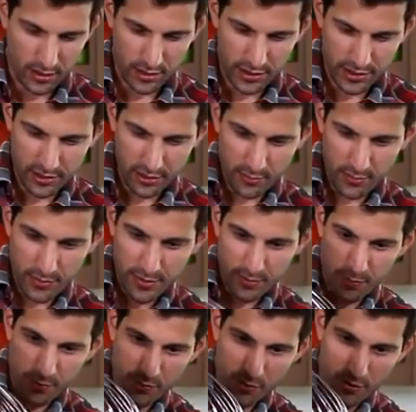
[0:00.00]
little bit
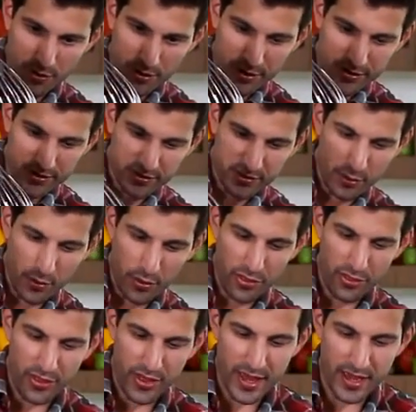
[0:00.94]
more. It's still
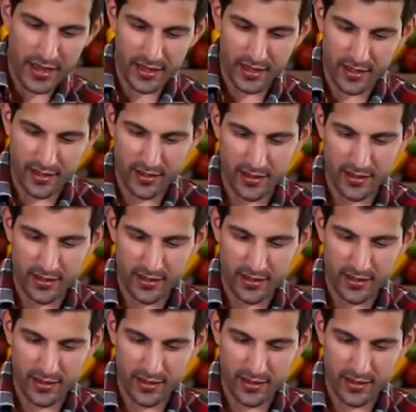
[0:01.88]
thick.